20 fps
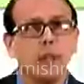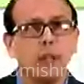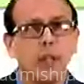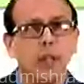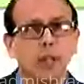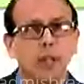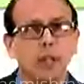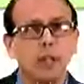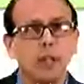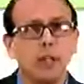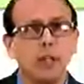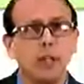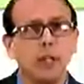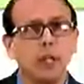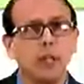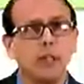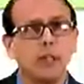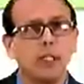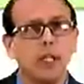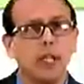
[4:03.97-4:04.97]
Therefore,
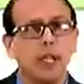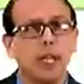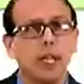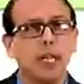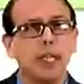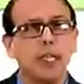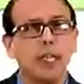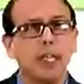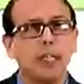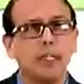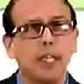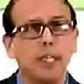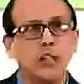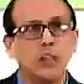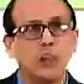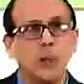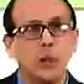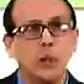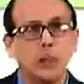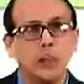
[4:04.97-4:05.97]
students, the correct answer
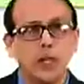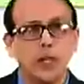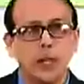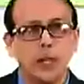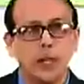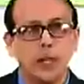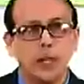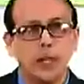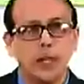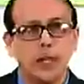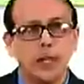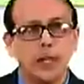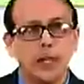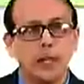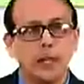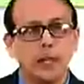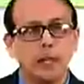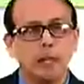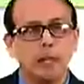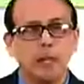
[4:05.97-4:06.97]
is option D.
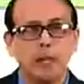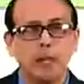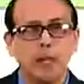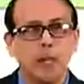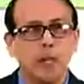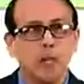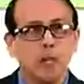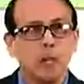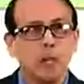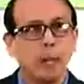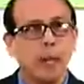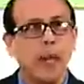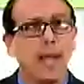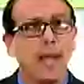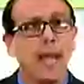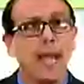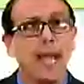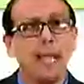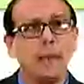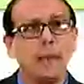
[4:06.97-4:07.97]
So,
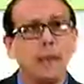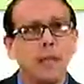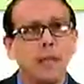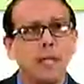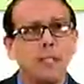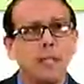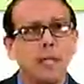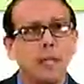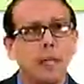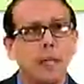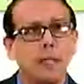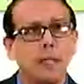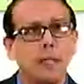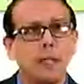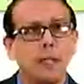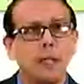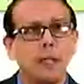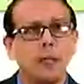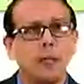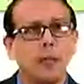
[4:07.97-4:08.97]
by elimination
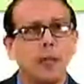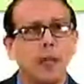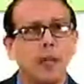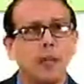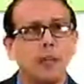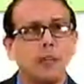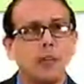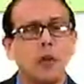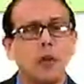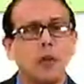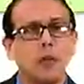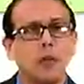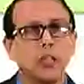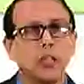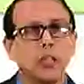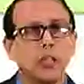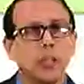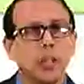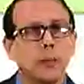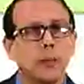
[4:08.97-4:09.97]
method, we have solved
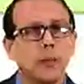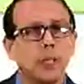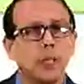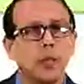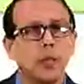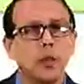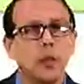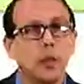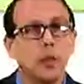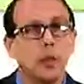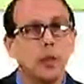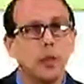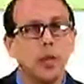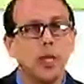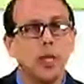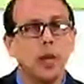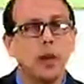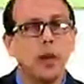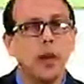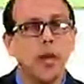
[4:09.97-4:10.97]
this MCQ
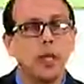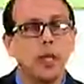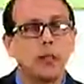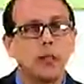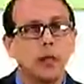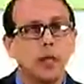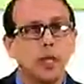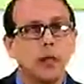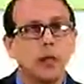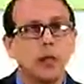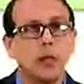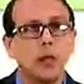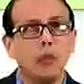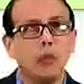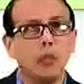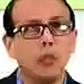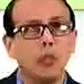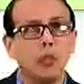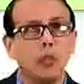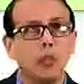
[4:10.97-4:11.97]
without actually going
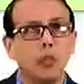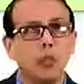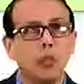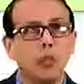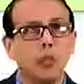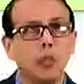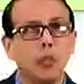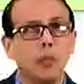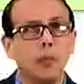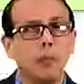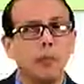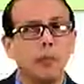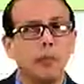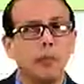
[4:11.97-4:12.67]
for the solution.